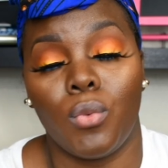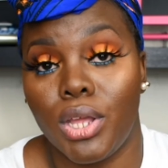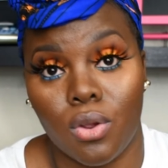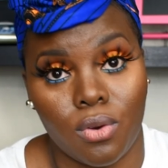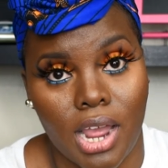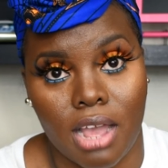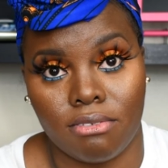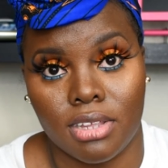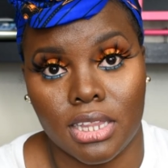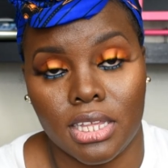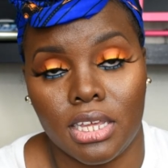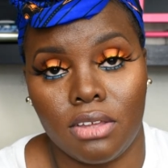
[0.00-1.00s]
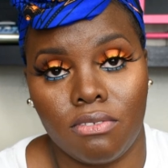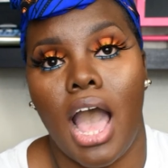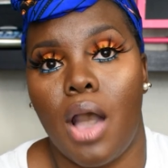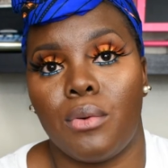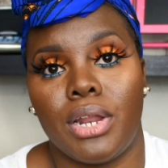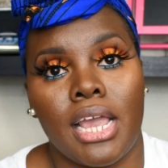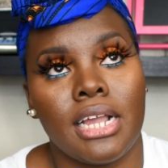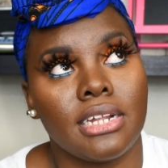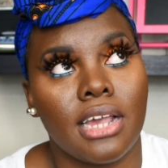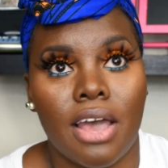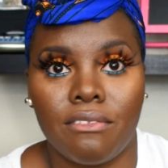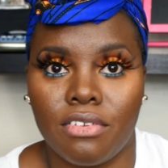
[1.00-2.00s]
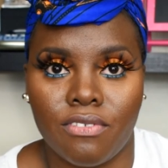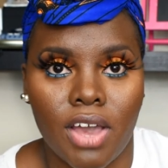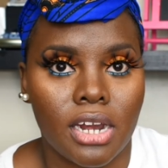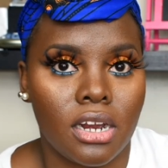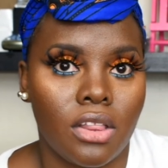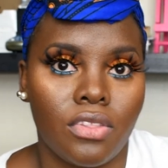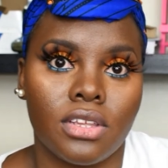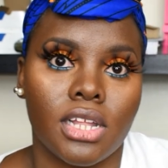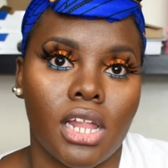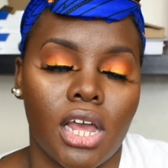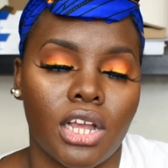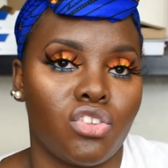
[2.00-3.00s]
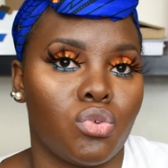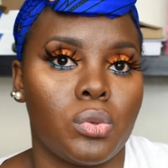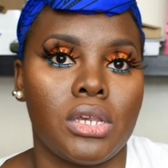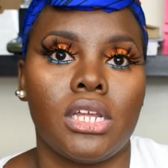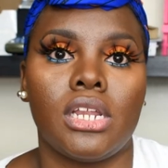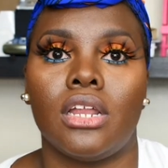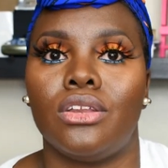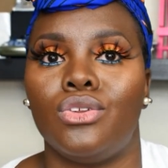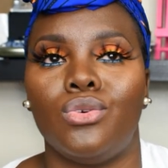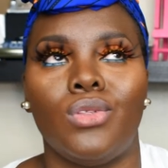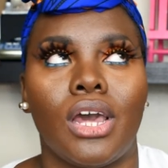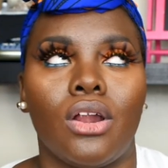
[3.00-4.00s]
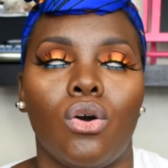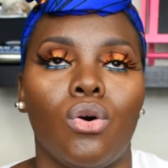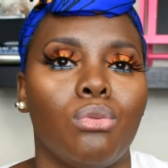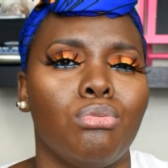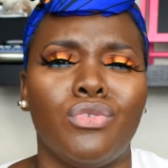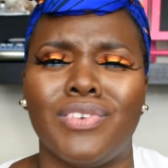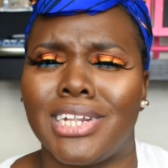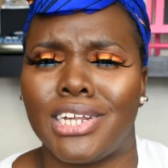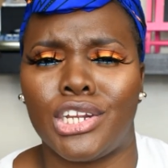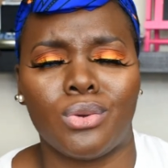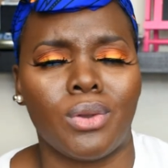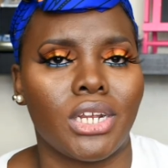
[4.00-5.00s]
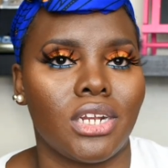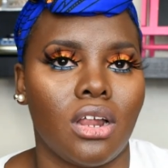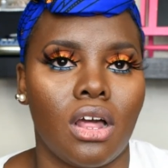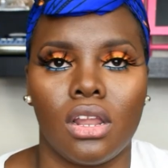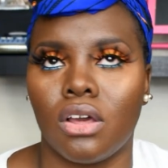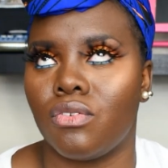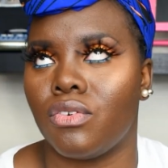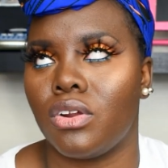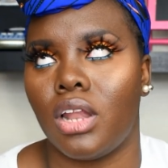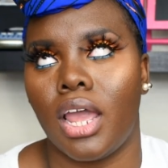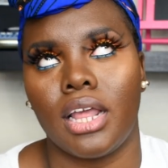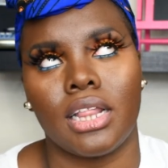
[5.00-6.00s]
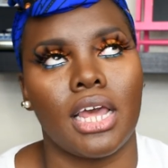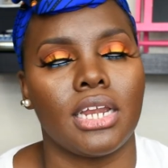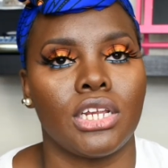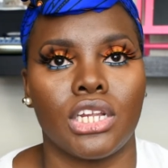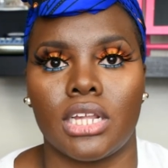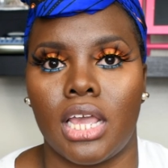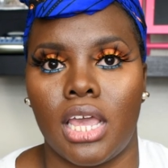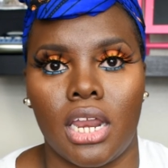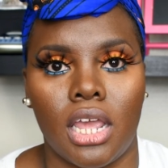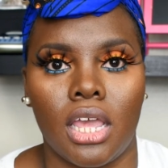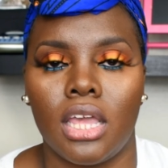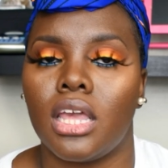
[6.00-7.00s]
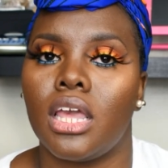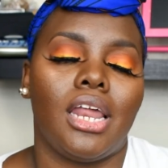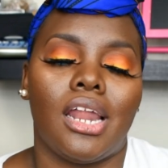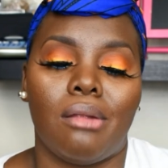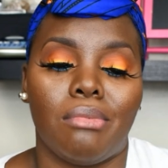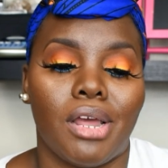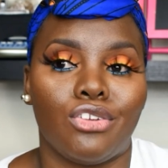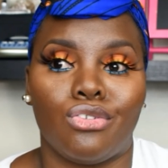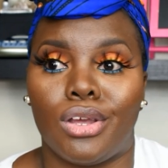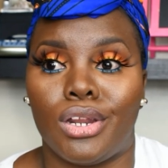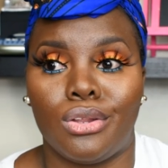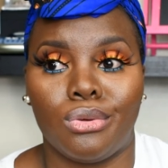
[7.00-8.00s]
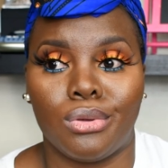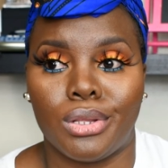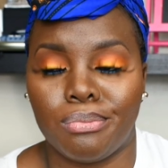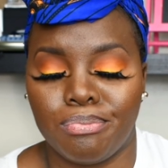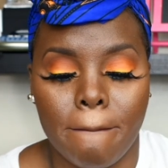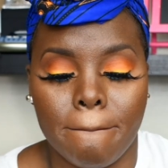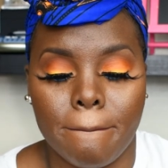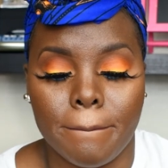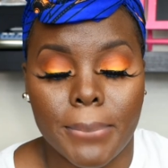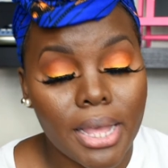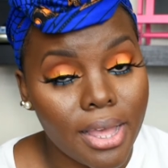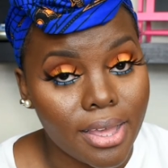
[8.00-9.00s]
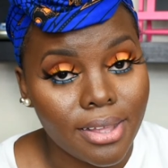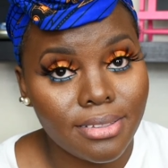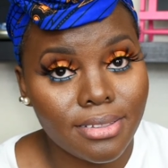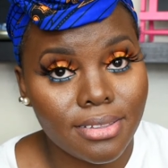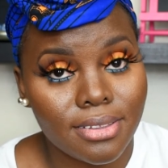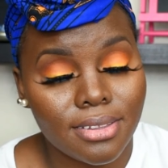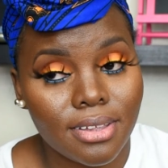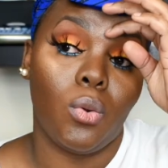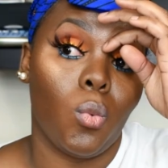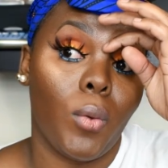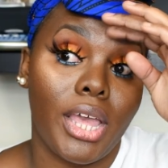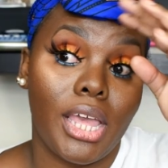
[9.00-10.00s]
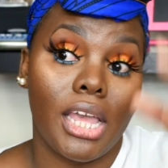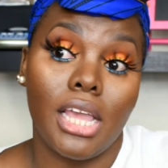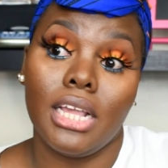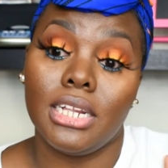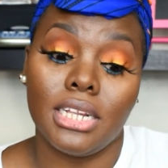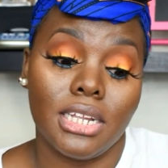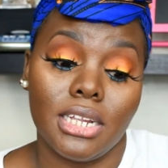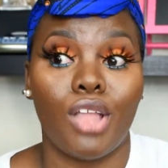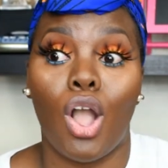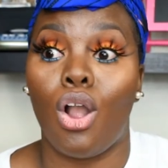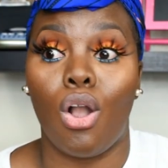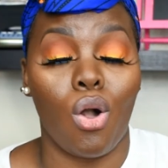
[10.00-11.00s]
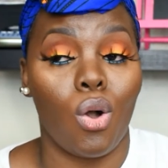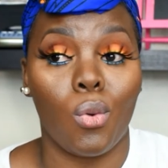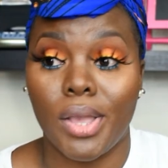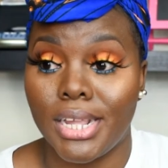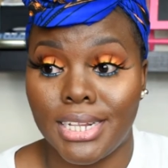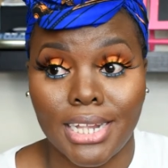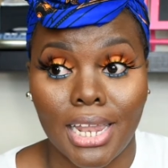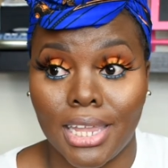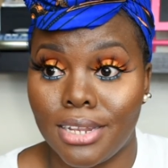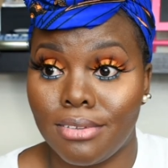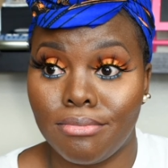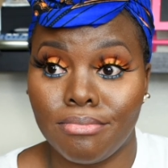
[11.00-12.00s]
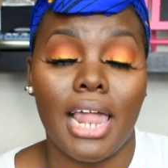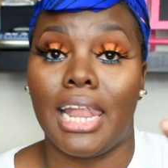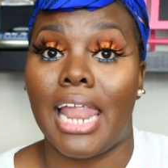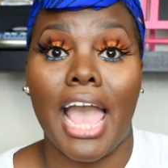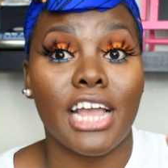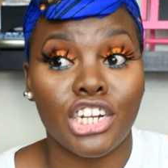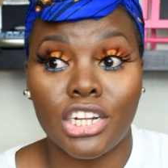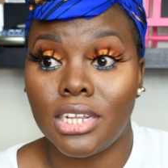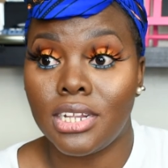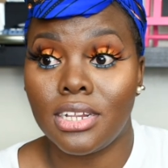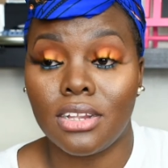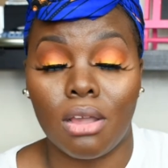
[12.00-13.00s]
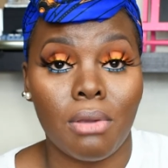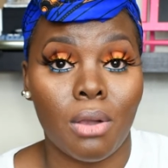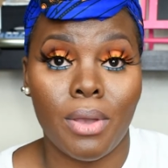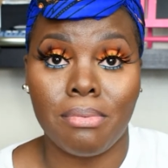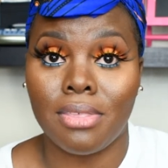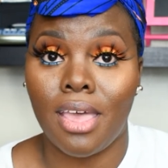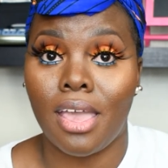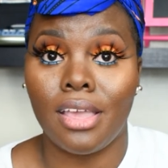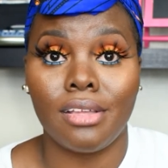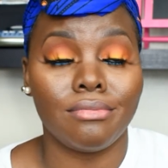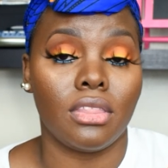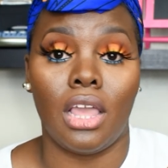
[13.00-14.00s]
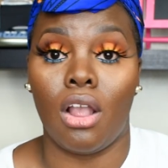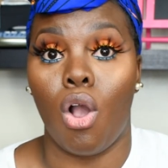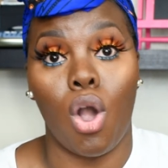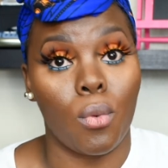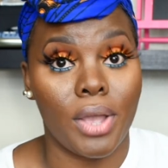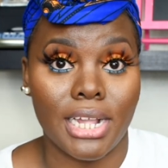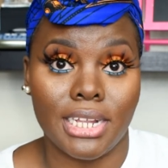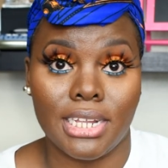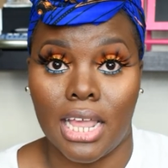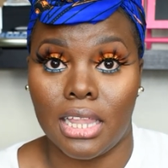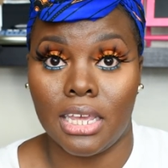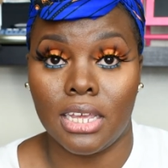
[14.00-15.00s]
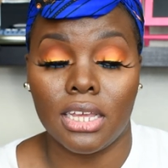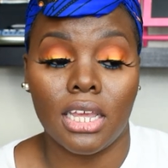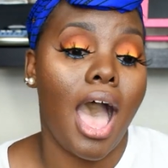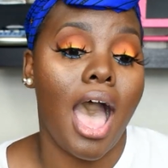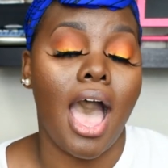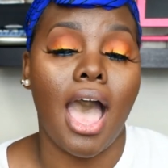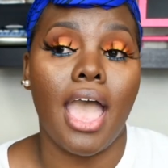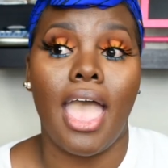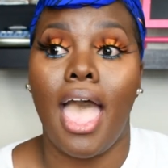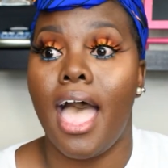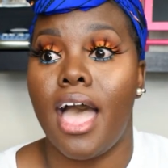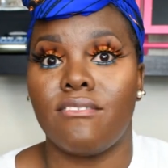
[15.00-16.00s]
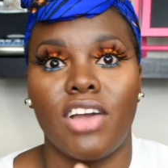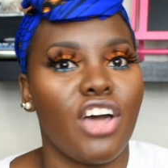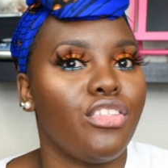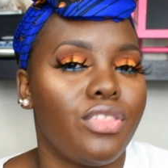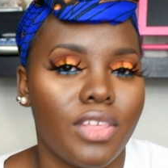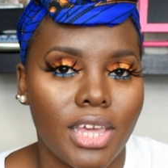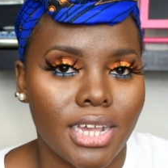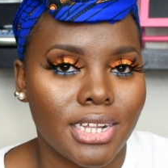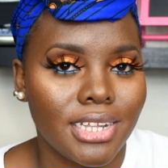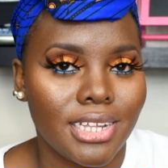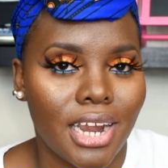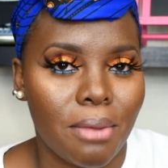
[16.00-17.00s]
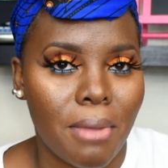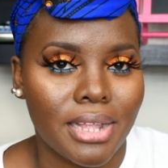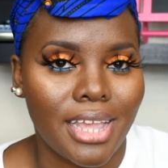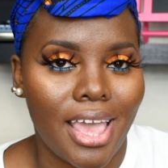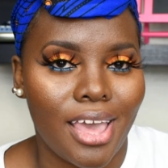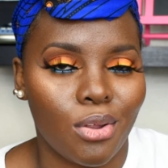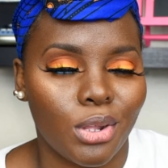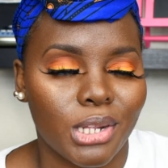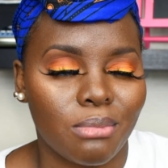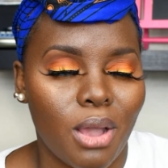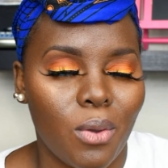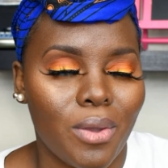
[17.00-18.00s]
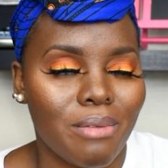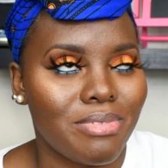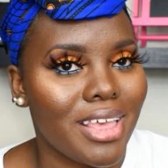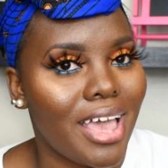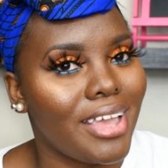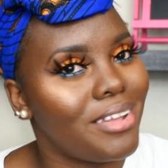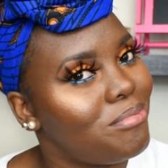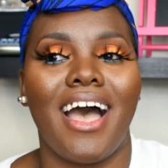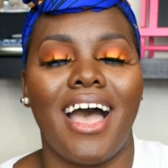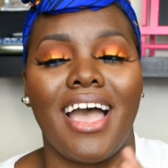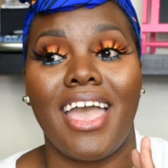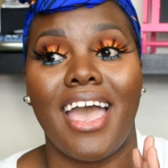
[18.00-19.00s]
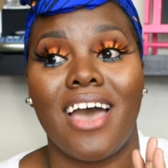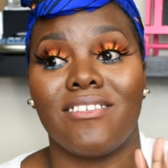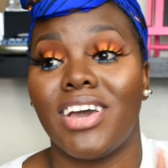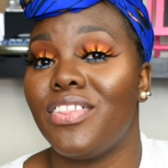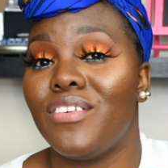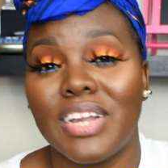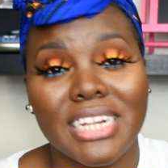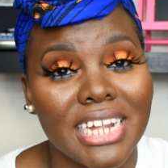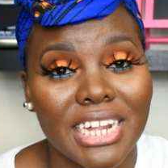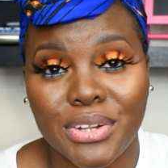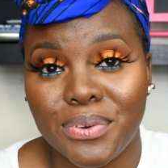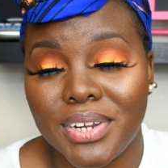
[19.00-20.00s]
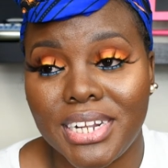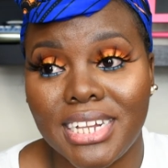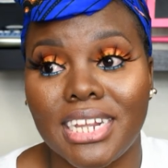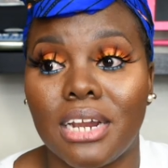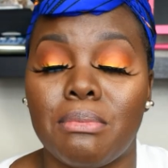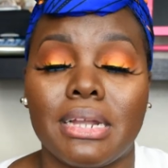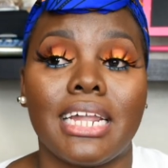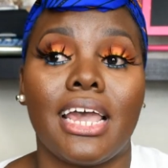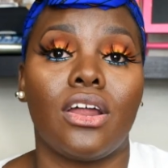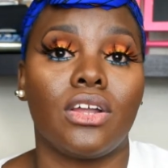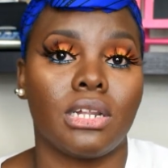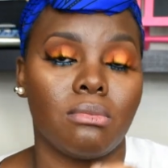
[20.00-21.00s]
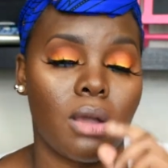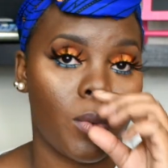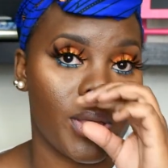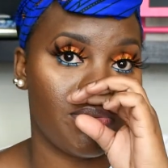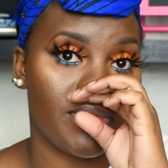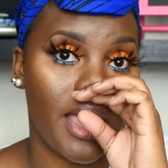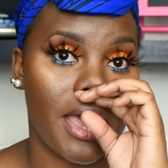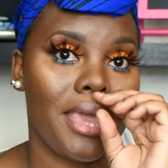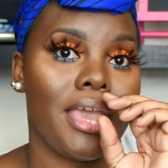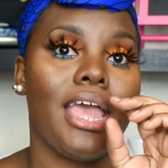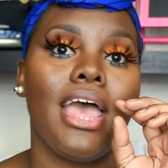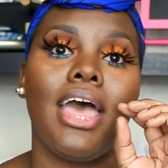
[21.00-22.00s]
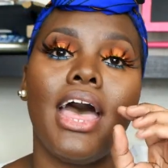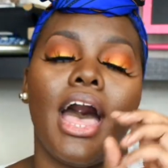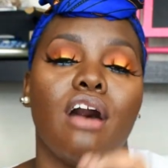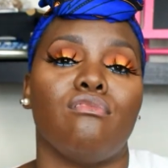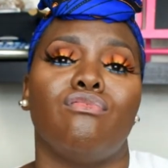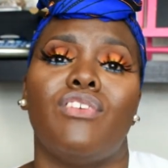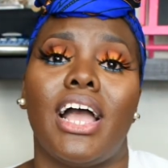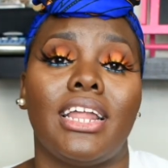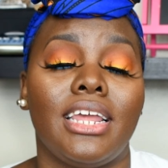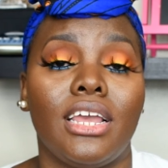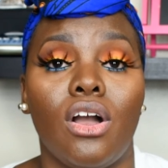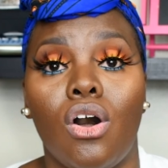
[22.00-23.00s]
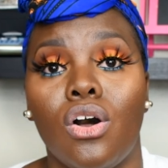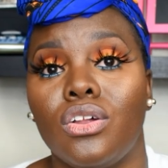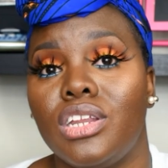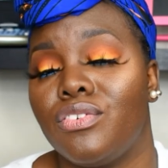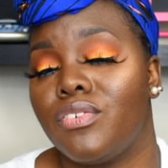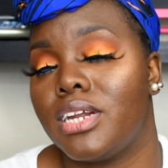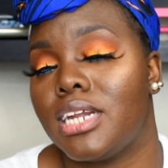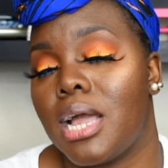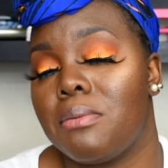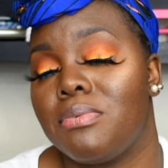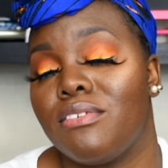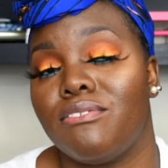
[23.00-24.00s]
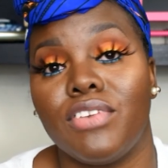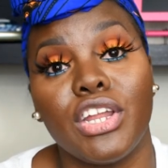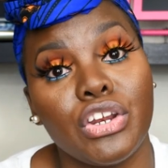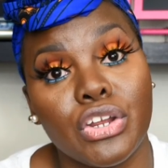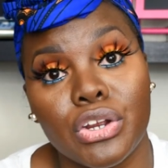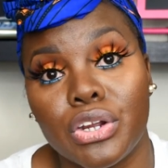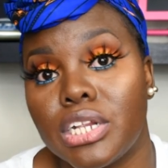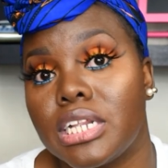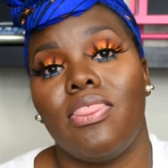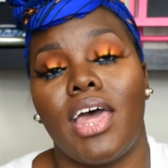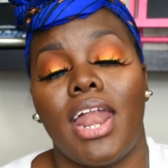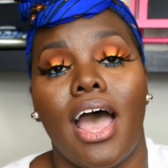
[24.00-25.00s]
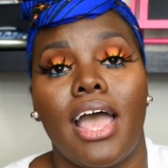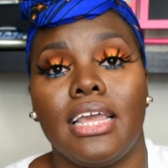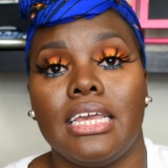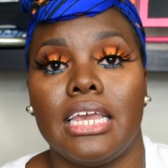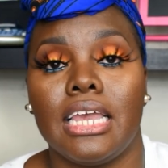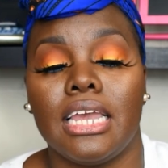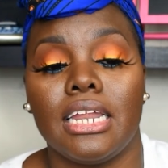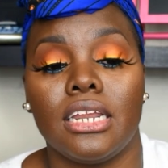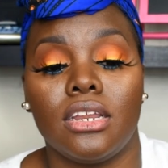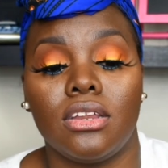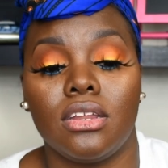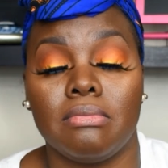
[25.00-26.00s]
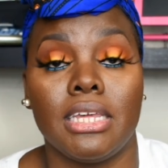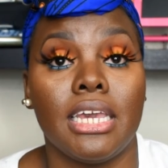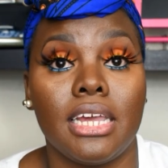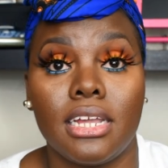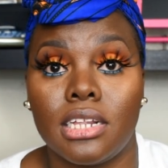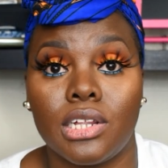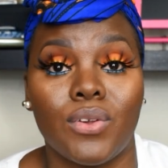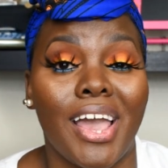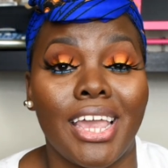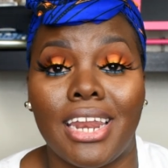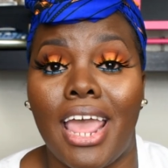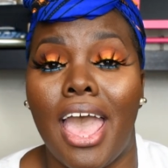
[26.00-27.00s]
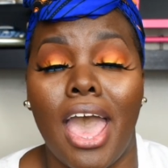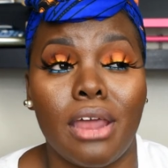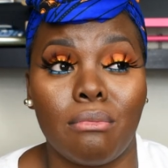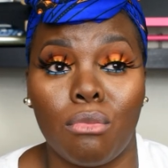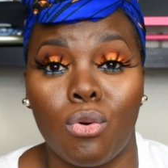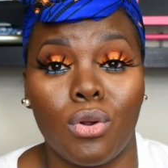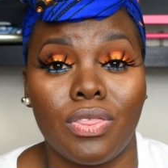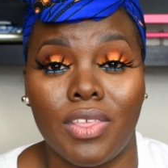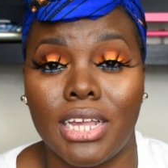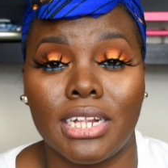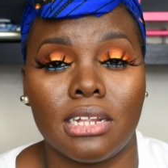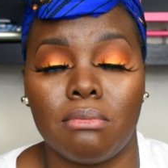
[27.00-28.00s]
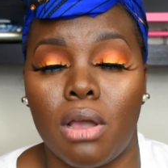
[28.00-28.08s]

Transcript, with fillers: we don't have to leave. I would hate to have to find another salon suite and do that whole moving situation all over. Like, that is just a headache, and I'm not trying to do it. But wigs are always selling lashes on my website. They're always selling. I have other things that I'm about to add onto my website. I have other accessories that I'm about to add onto my website. I'm finding all different types of vendors that I can get so I can add more things to